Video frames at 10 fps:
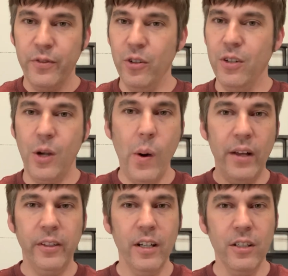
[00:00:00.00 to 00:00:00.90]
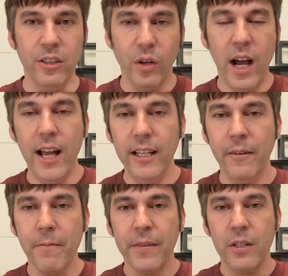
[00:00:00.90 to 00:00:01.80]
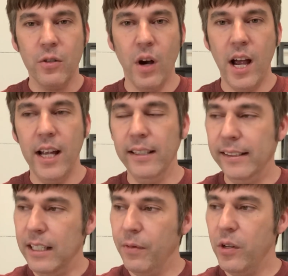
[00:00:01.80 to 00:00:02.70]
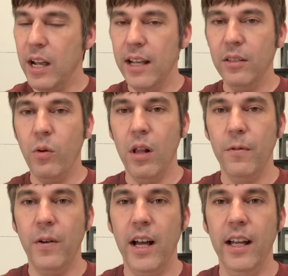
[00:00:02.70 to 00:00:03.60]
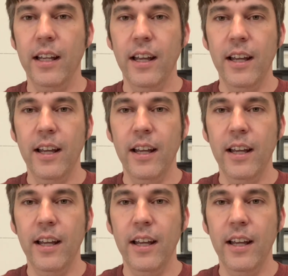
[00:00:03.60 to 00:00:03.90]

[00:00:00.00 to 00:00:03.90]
Just go out there and try, try, see if you guys qualify,